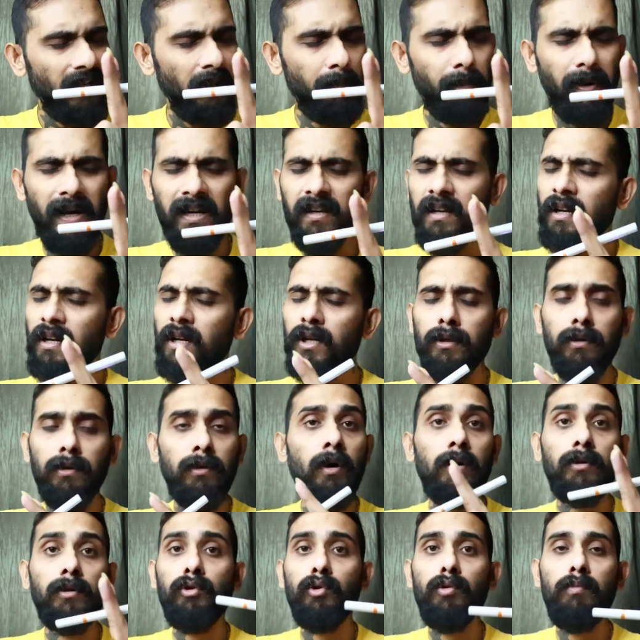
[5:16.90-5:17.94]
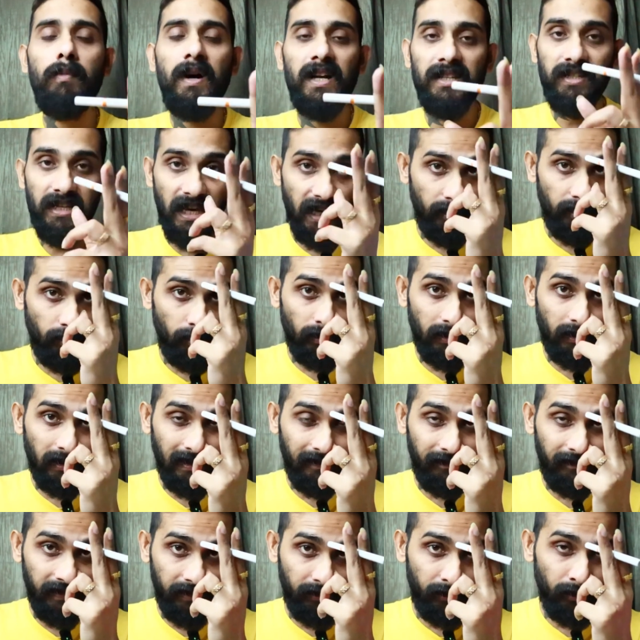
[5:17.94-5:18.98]
but not too much. I don't
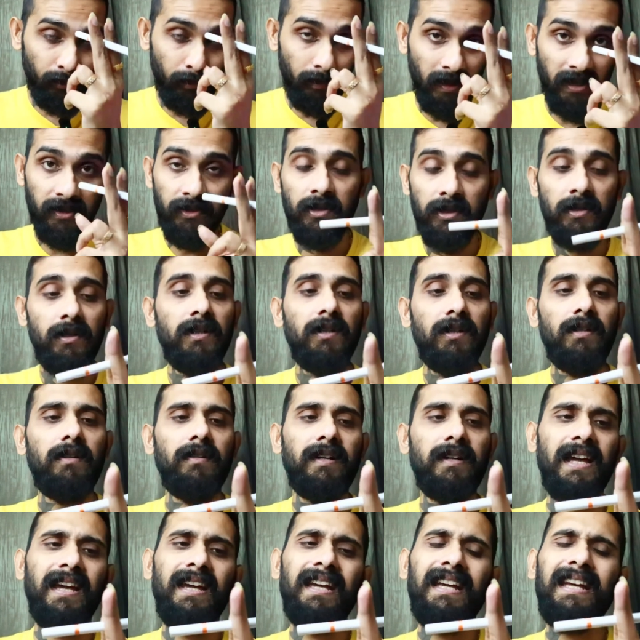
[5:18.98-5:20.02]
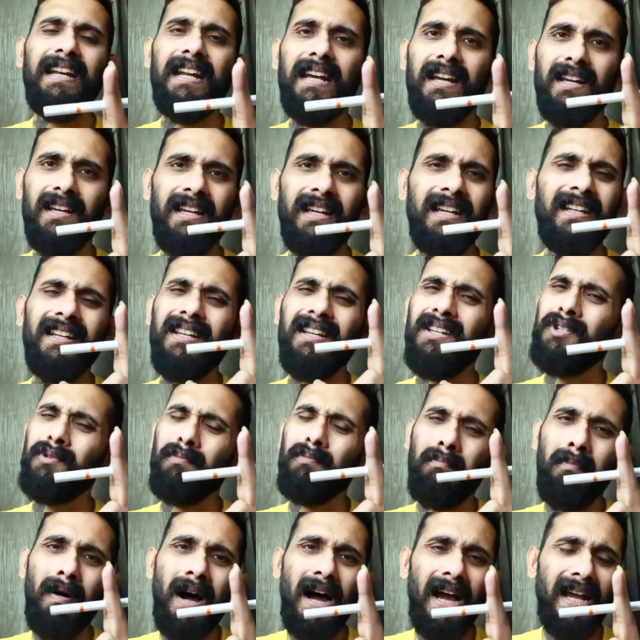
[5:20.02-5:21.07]
love it too much. Okay, it is
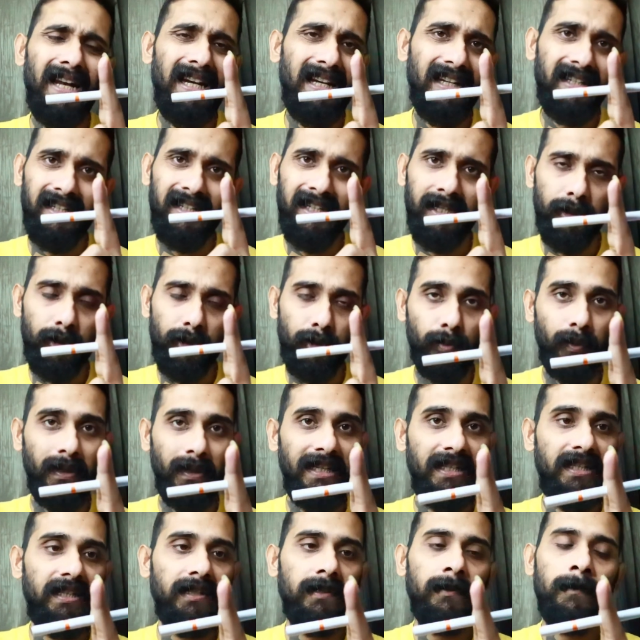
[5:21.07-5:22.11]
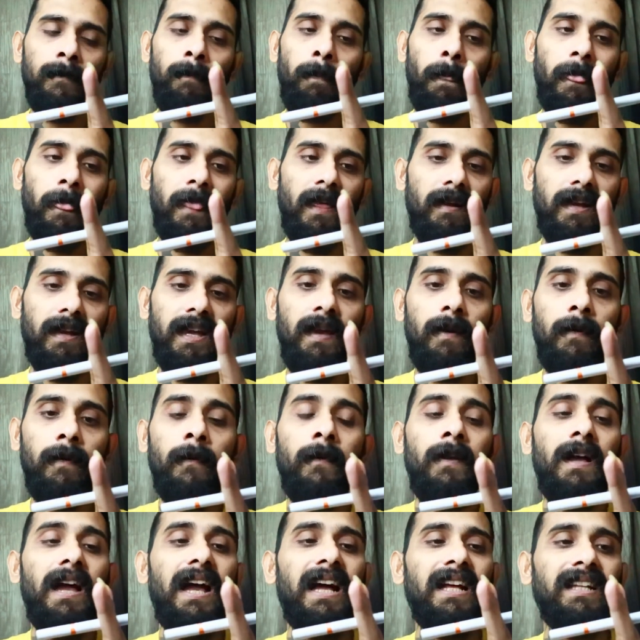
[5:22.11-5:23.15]
mildly sweet. Okay,
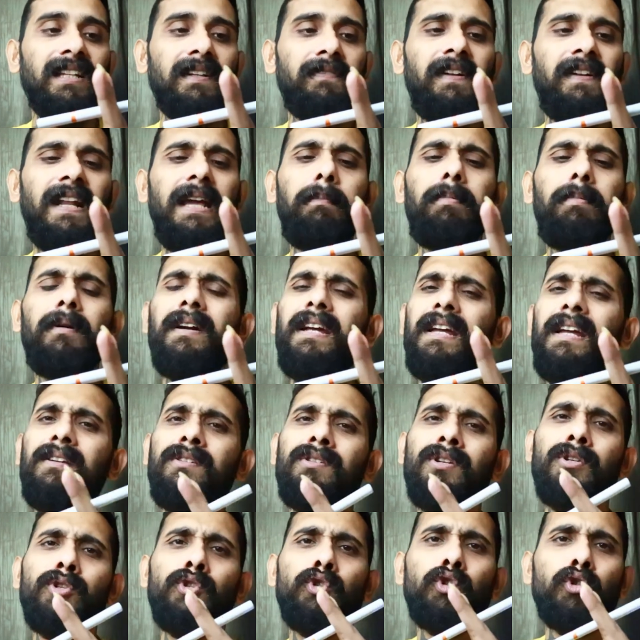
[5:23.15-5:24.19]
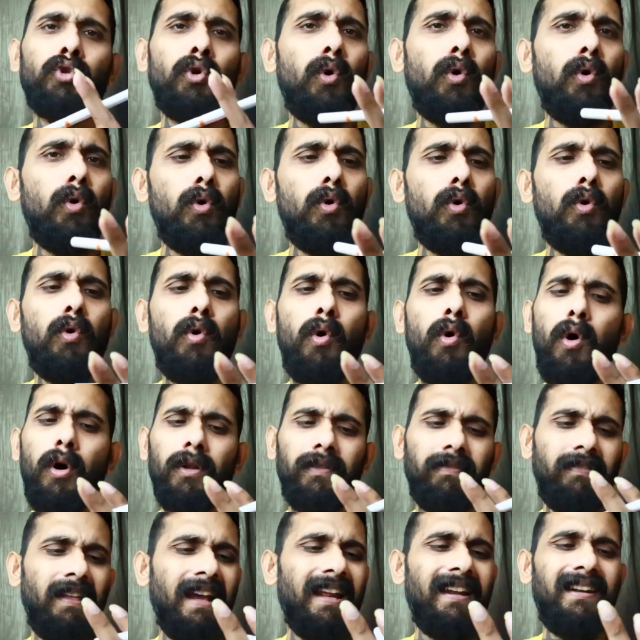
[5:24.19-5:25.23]
and the flavor is so
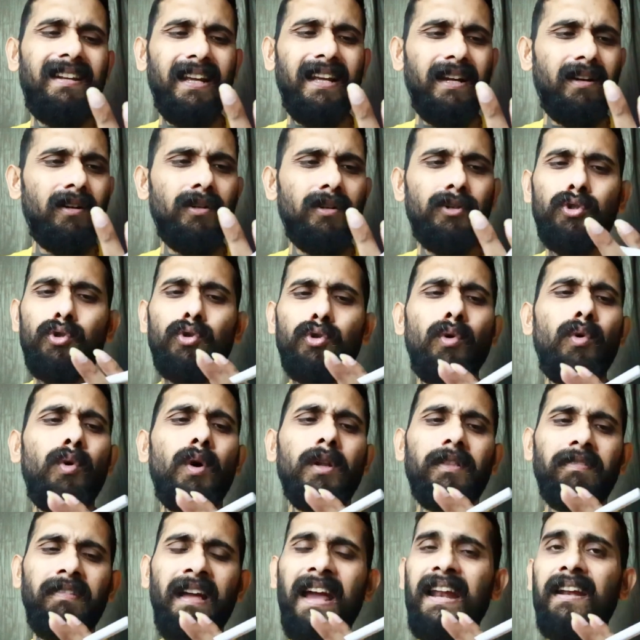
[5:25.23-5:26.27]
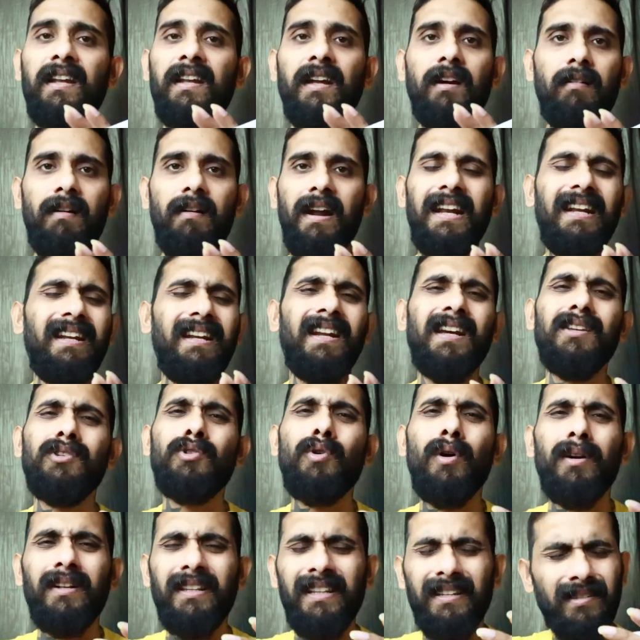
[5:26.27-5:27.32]
authentic, so authentic. All right, it has
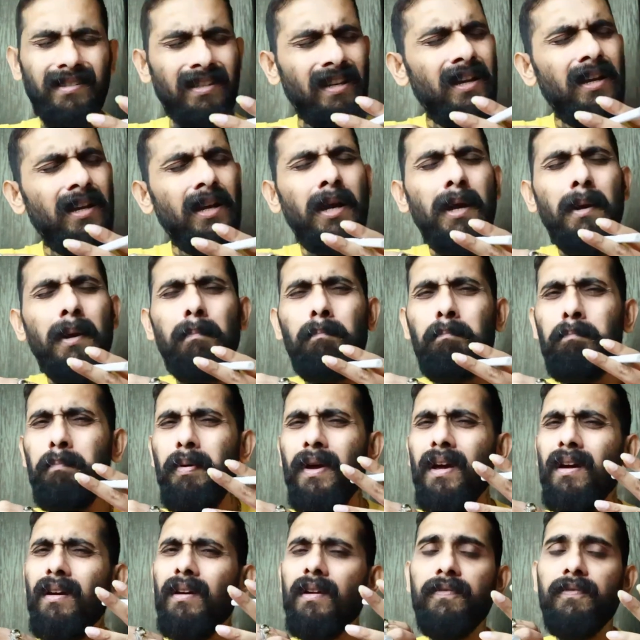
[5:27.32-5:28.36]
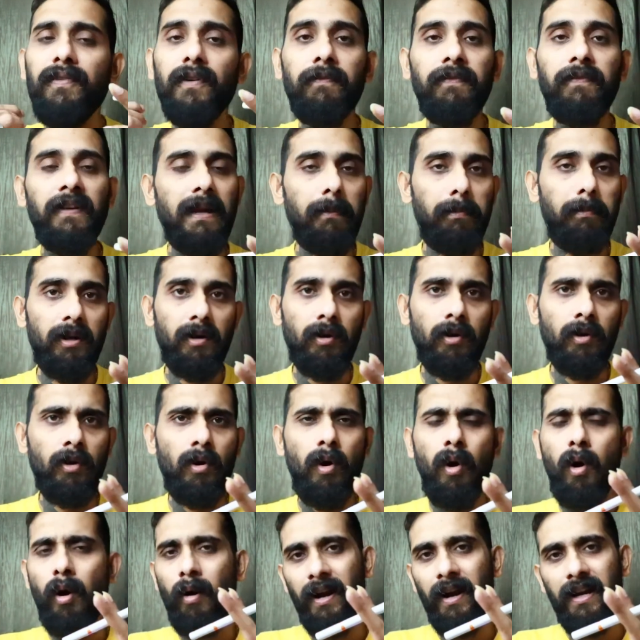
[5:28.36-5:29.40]
got this beautiful flavor of
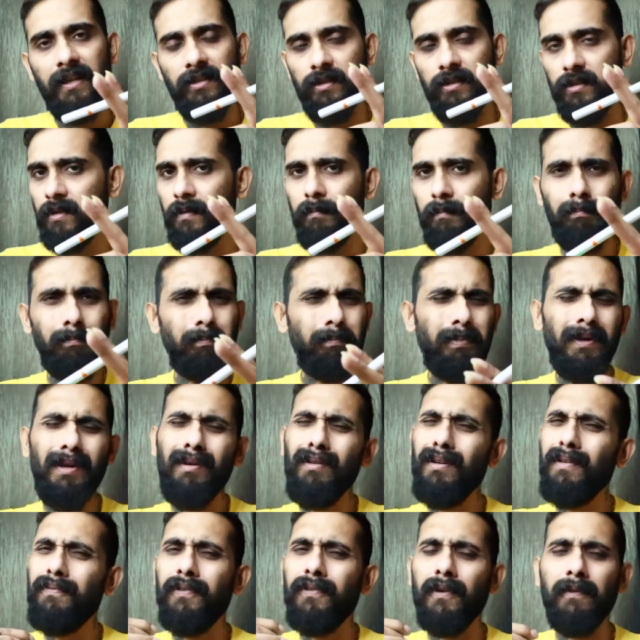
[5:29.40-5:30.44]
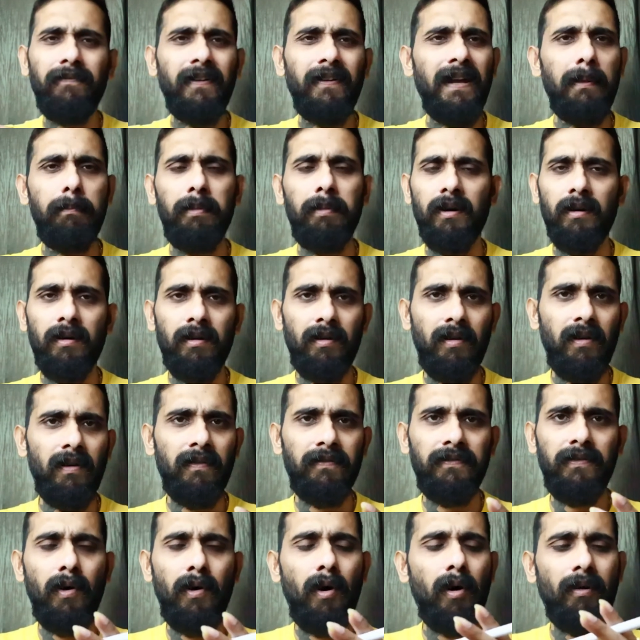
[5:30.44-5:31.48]
orange. Beautiful flavor of
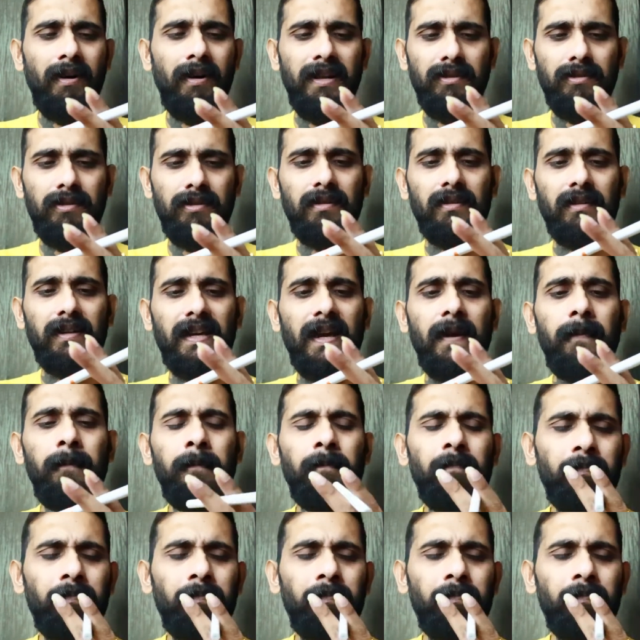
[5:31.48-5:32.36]
orange. Okay,